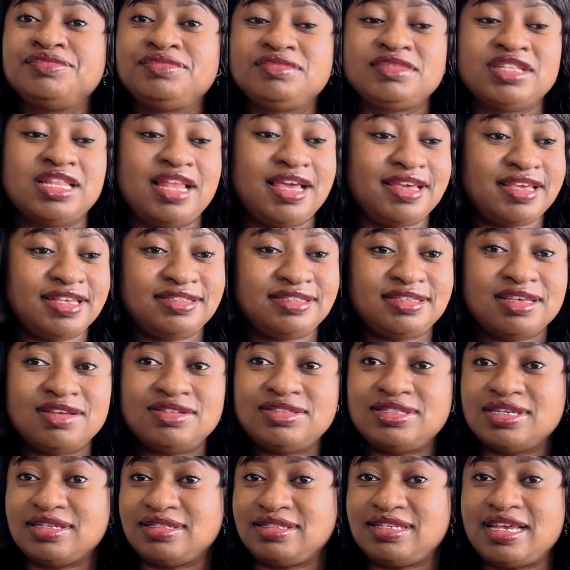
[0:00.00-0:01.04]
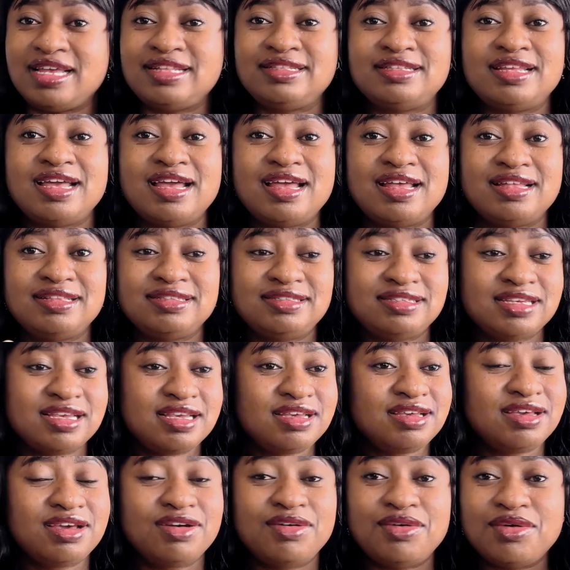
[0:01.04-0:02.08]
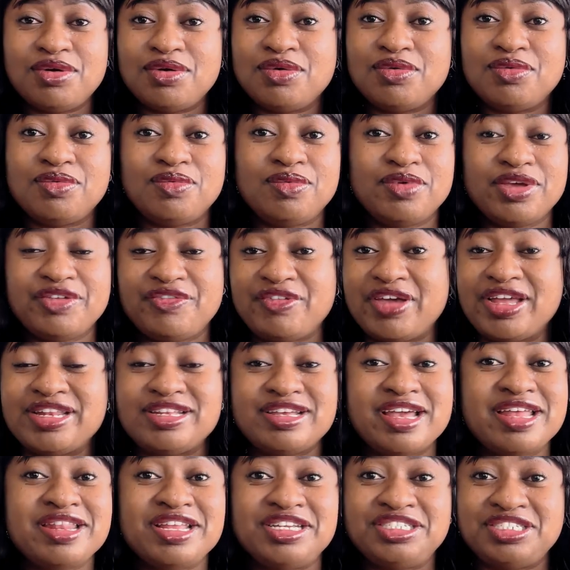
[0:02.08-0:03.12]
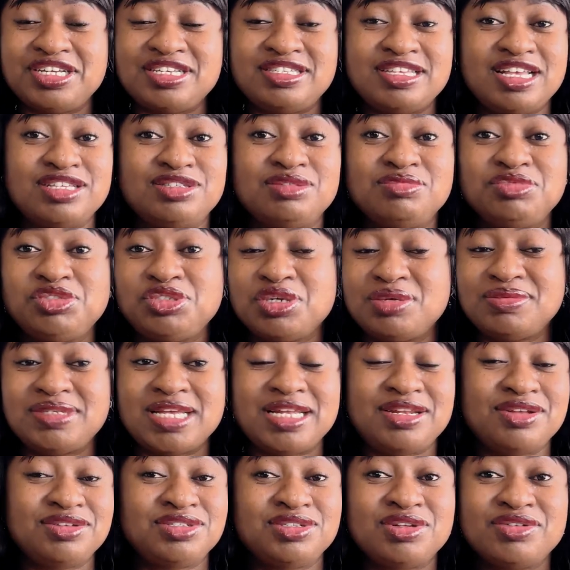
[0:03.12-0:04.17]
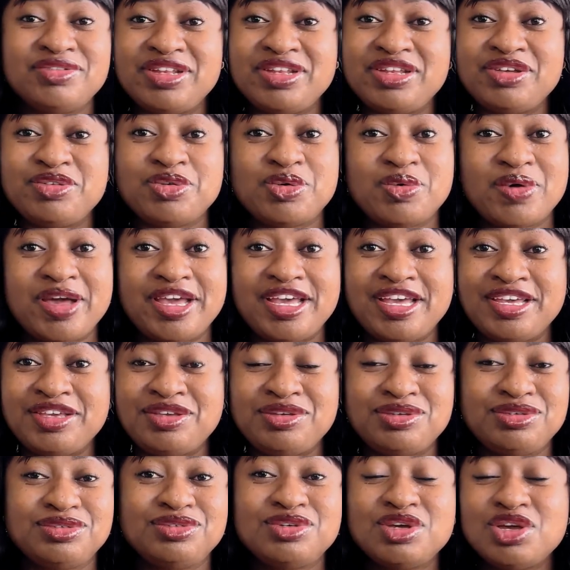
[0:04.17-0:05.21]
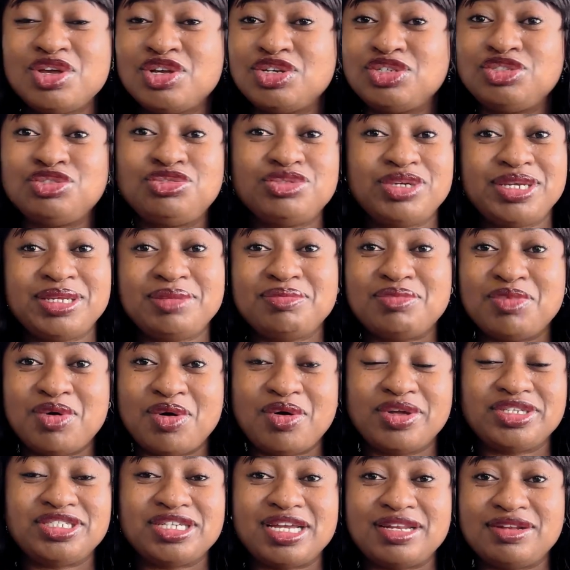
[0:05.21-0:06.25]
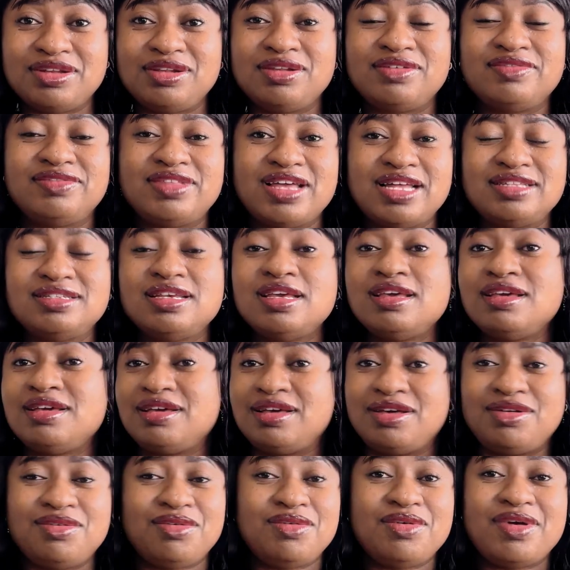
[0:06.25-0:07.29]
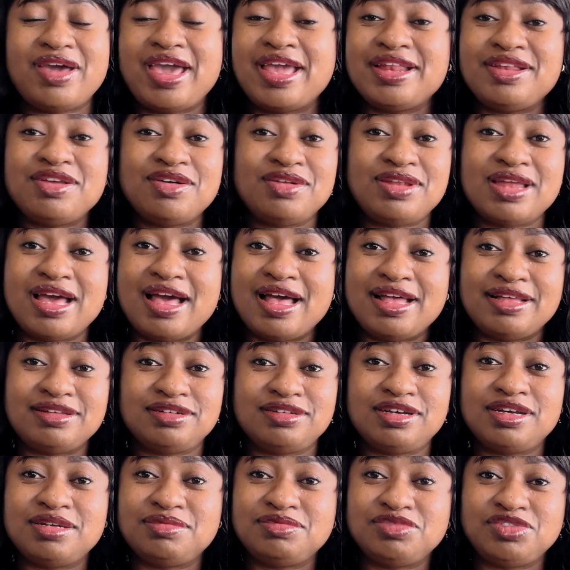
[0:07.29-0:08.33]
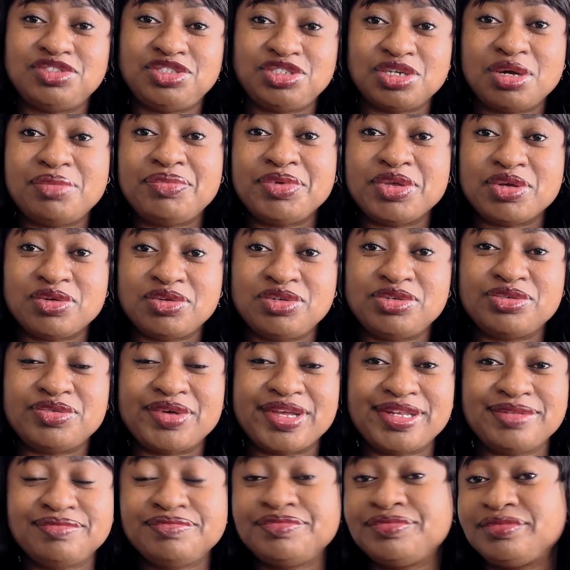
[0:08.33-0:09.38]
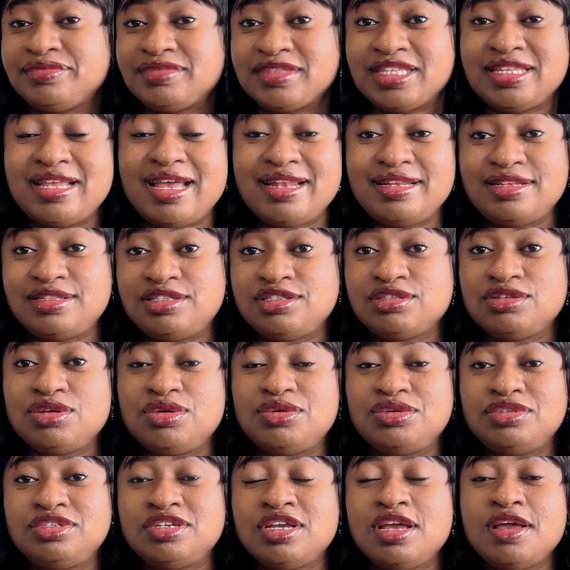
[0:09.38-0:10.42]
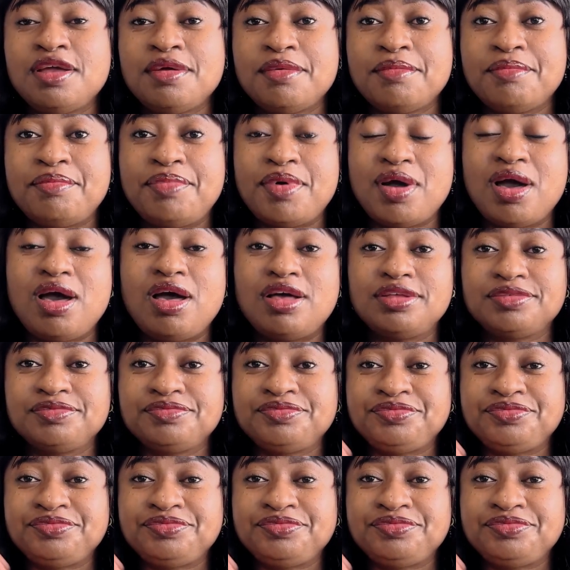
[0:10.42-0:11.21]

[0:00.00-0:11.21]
like a sales attendant, or if you're in the NHS, there's some jobs that does not really require you doing much and all of that, or any other job you're doing, then it's good. But